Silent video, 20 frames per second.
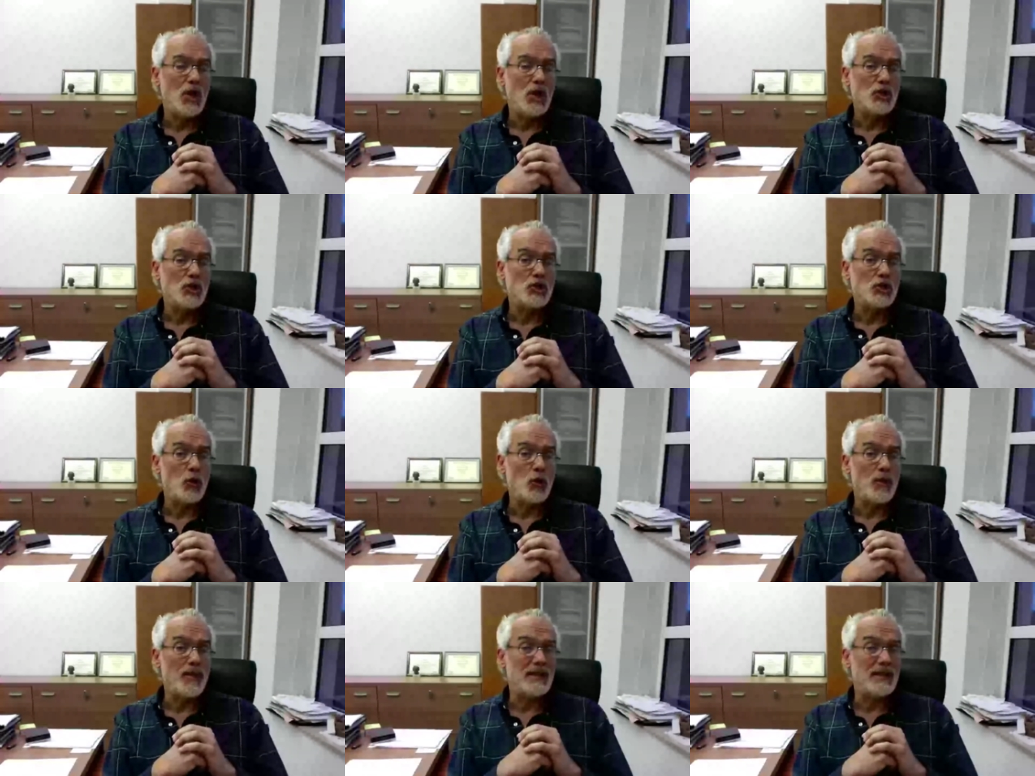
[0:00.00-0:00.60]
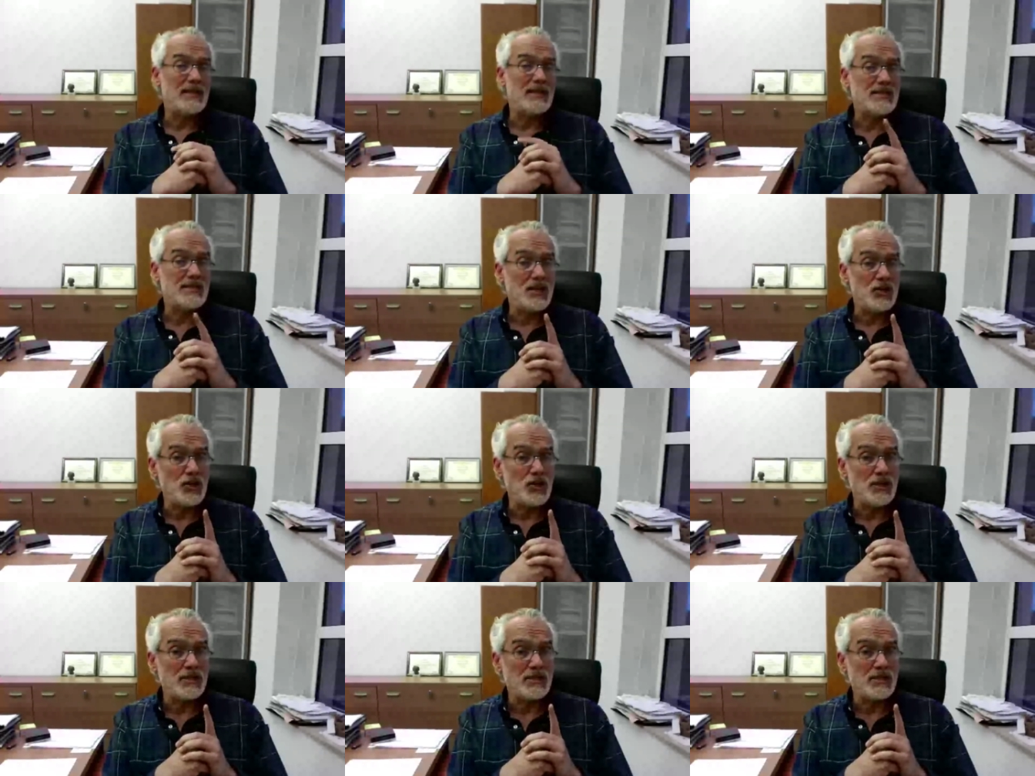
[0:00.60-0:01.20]
So the
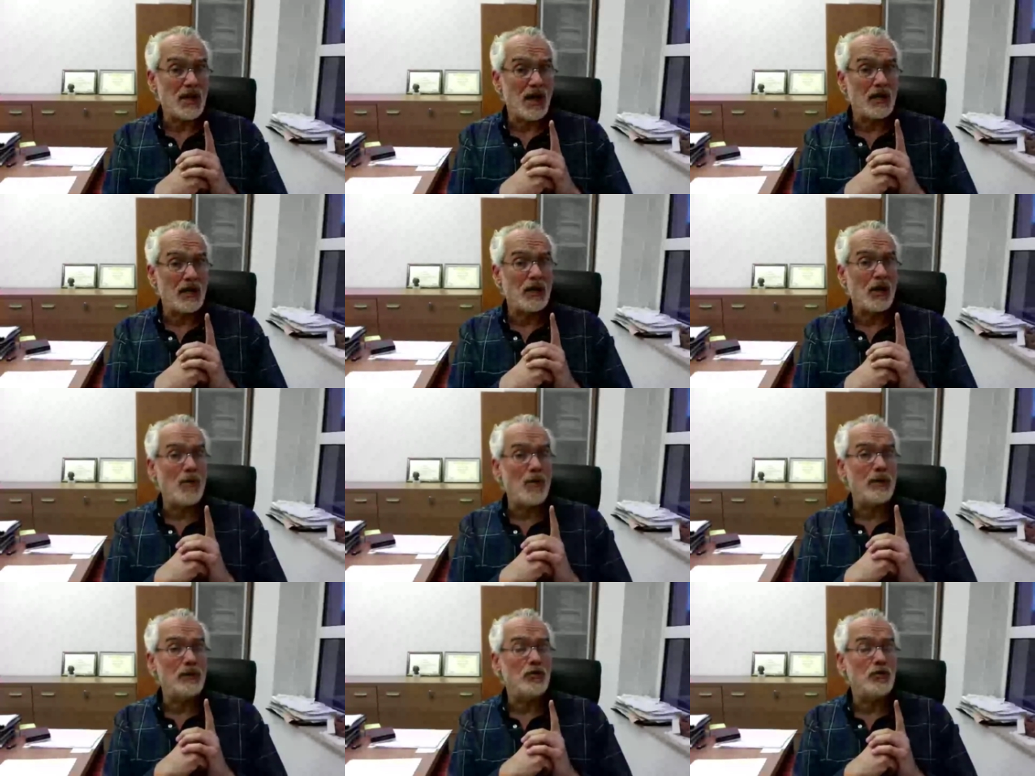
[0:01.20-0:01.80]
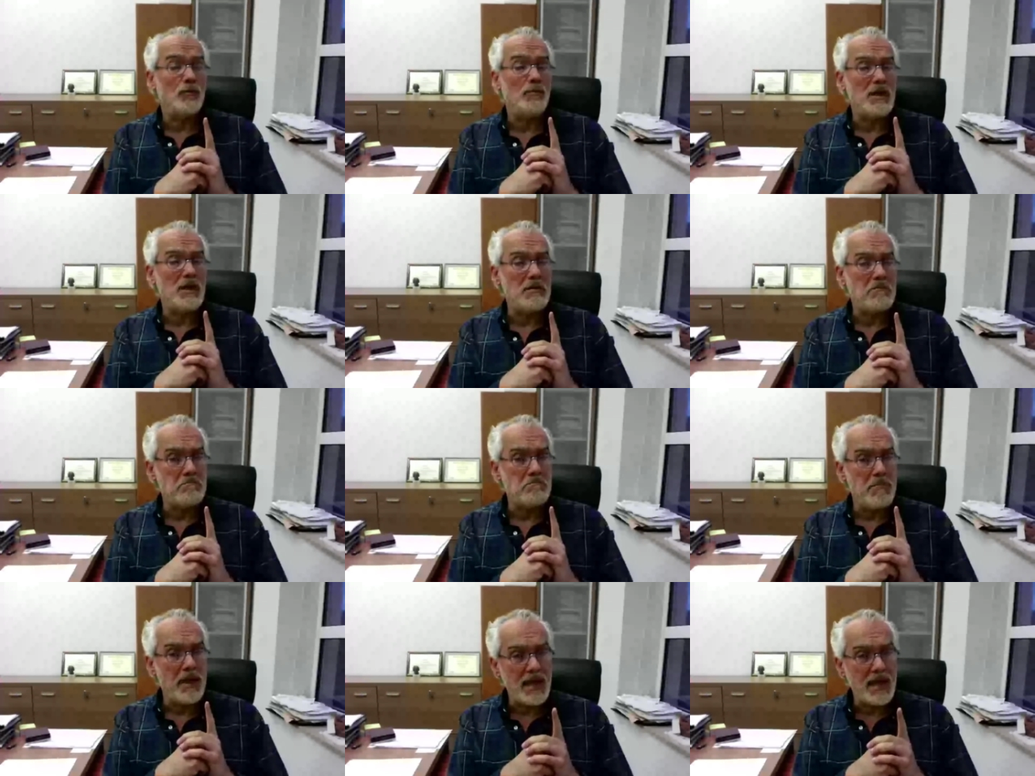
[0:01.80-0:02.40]
decisions are going to be
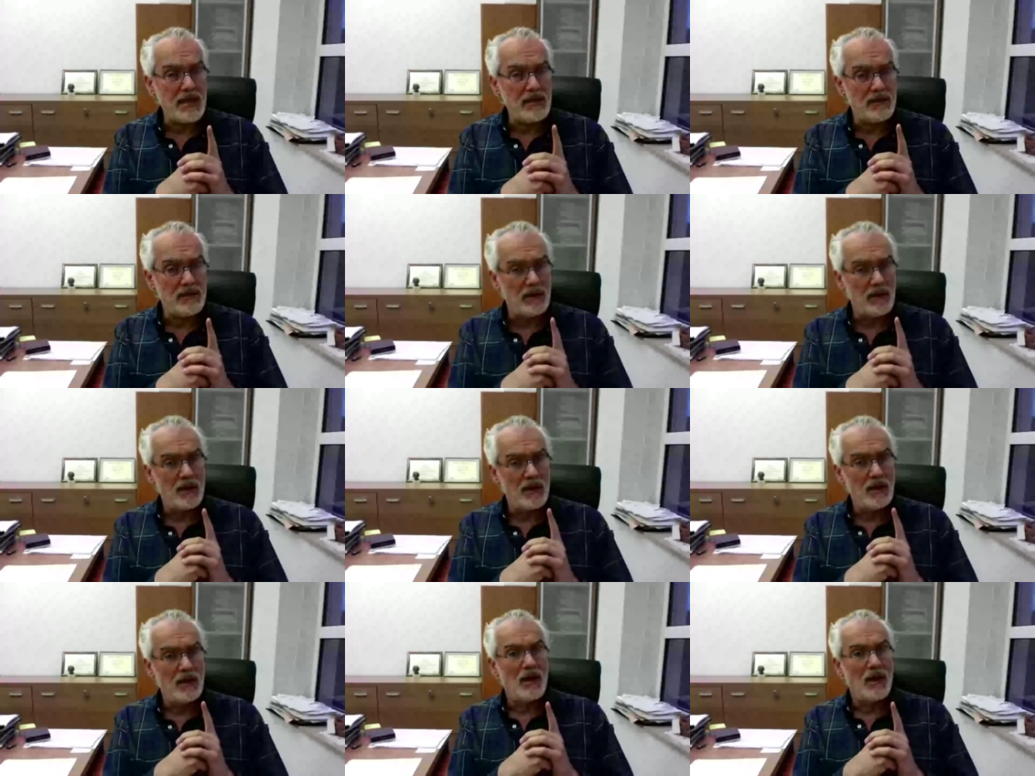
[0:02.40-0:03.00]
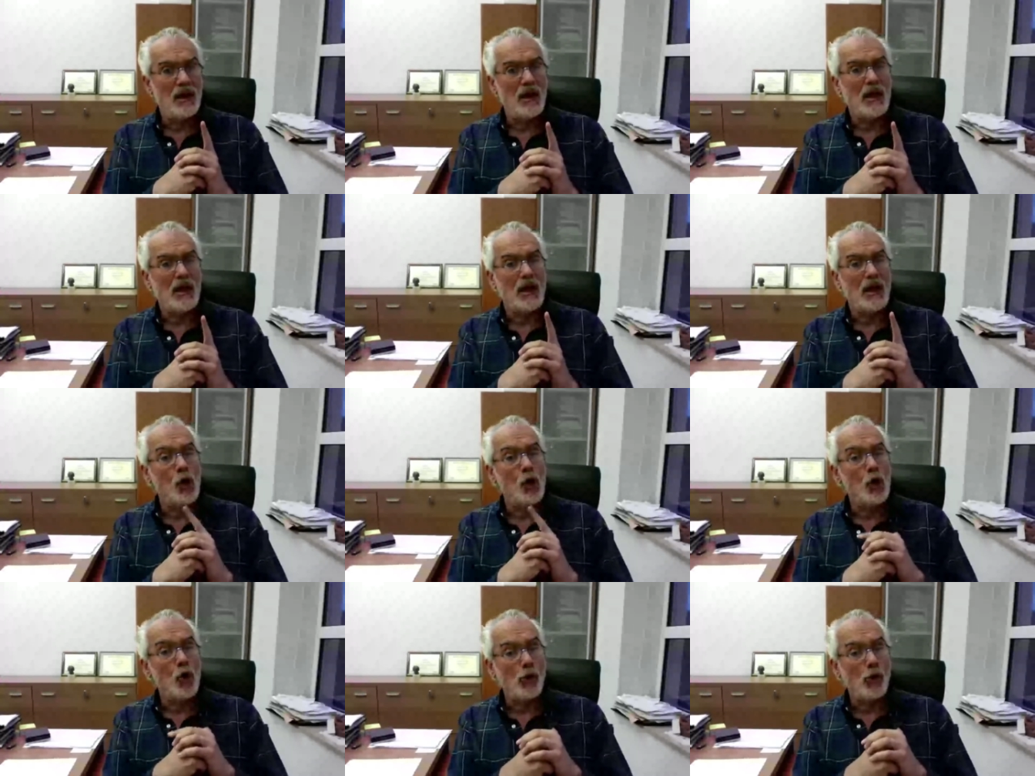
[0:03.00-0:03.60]
made
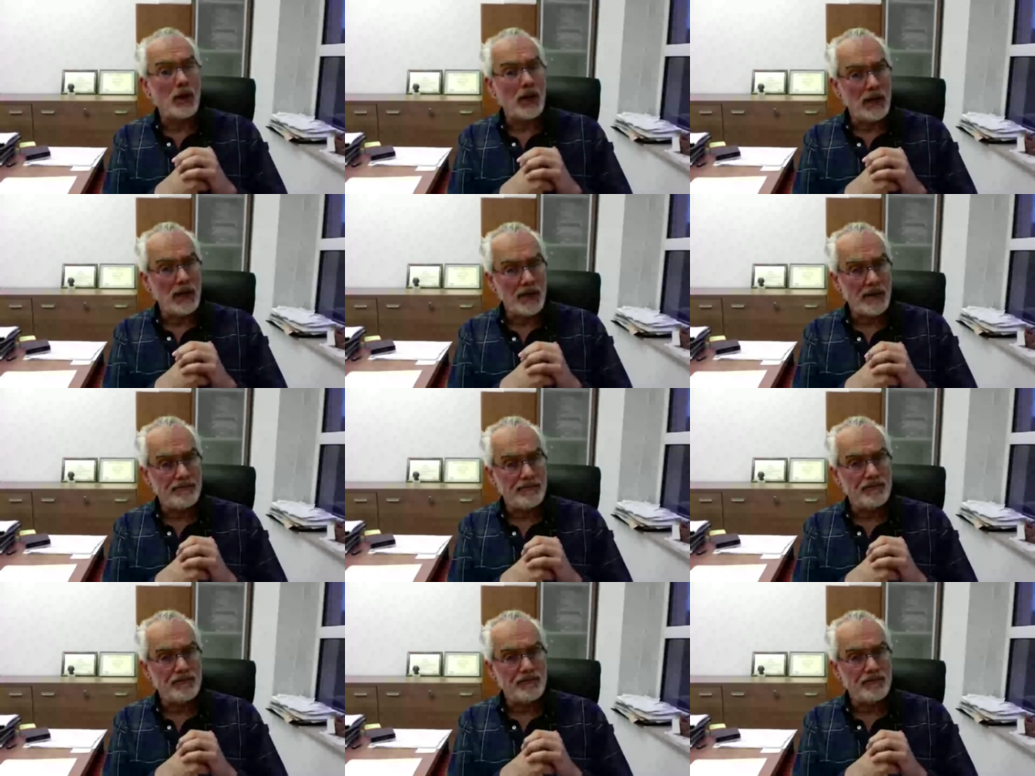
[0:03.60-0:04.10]
locally.